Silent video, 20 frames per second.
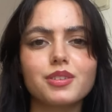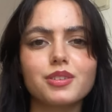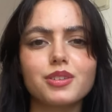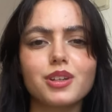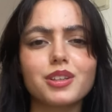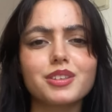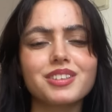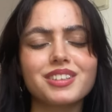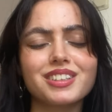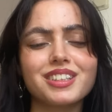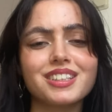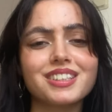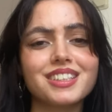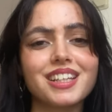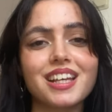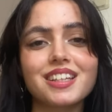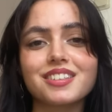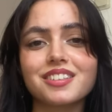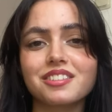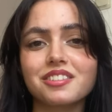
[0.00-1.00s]
not a
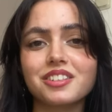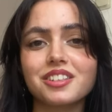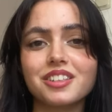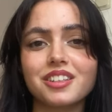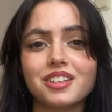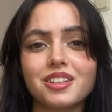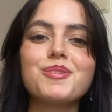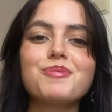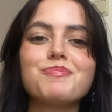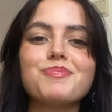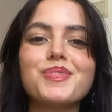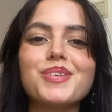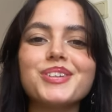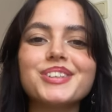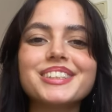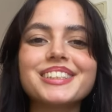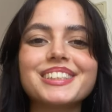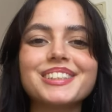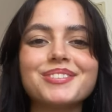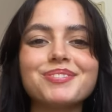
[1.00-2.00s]
necessity.
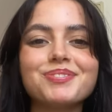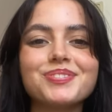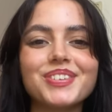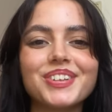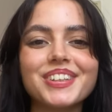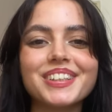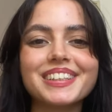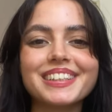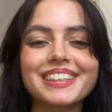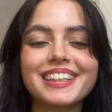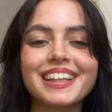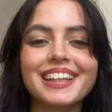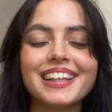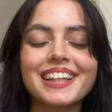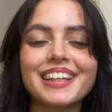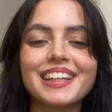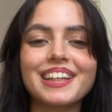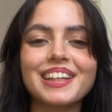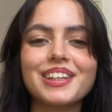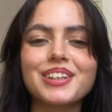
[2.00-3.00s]
Most
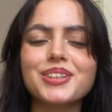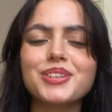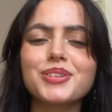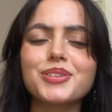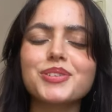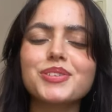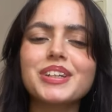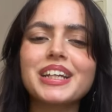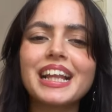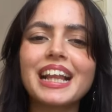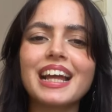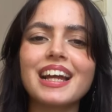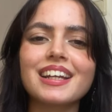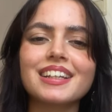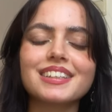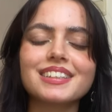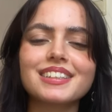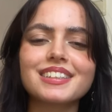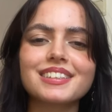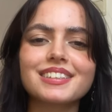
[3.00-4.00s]
importantly, you
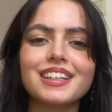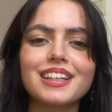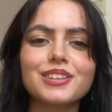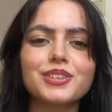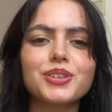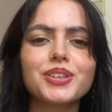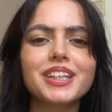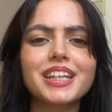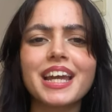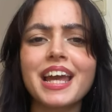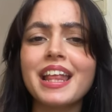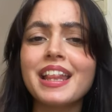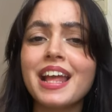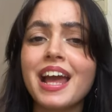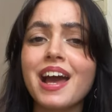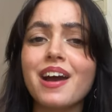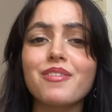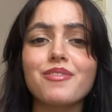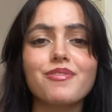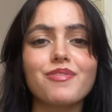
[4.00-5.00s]
realize that you can
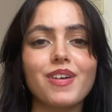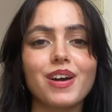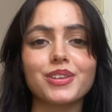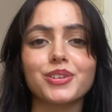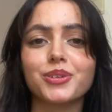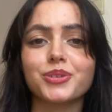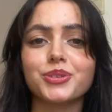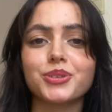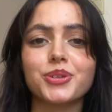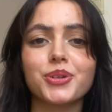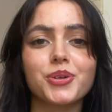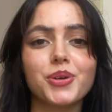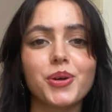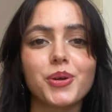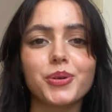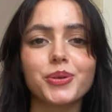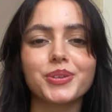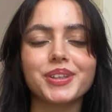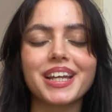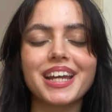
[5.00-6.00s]
have fun on your
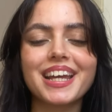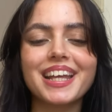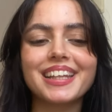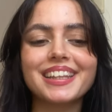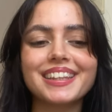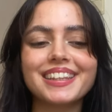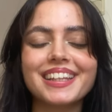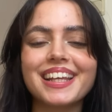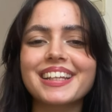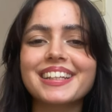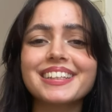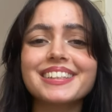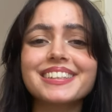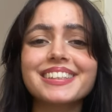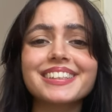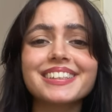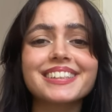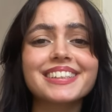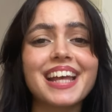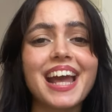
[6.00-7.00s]
own and that it
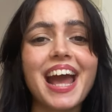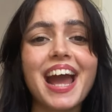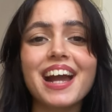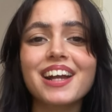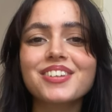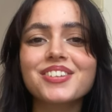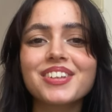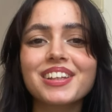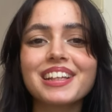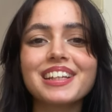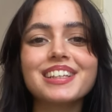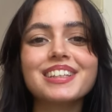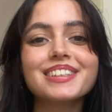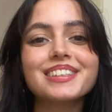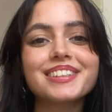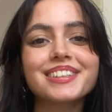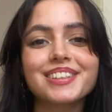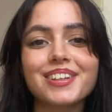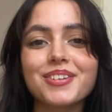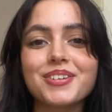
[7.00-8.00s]
is actually
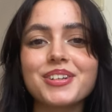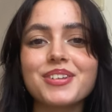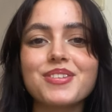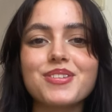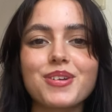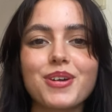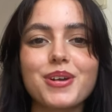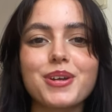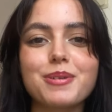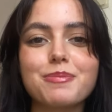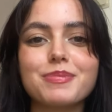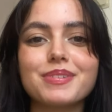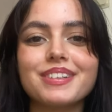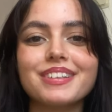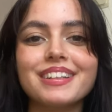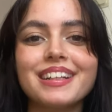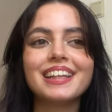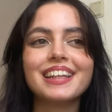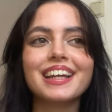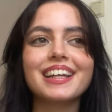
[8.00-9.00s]
so
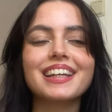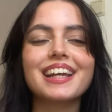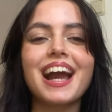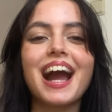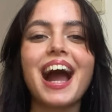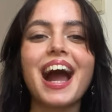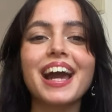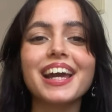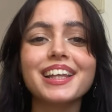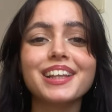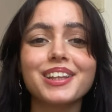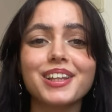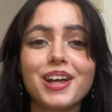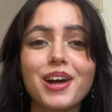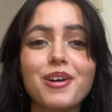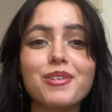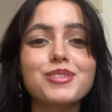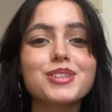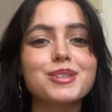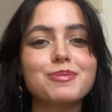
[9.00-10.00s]
enjoyable. Like, I
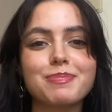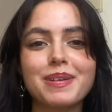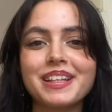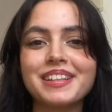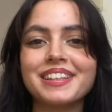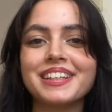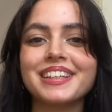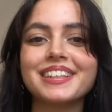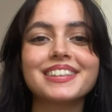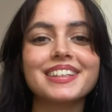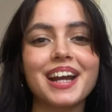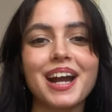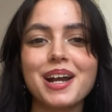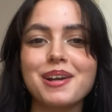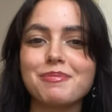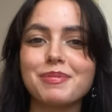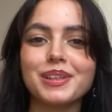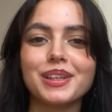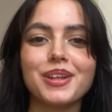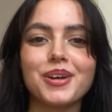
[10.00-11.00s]
love spending
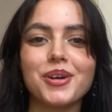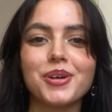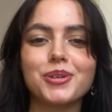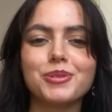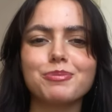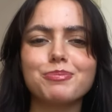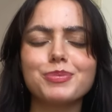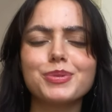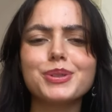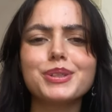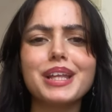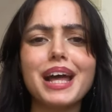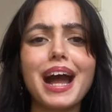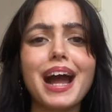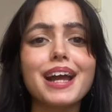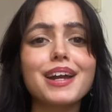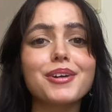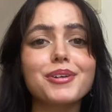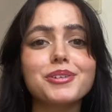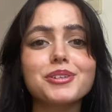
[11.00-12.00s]
time alone, but
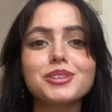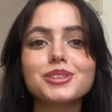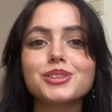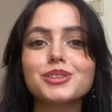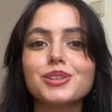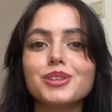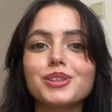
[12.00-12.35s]
I also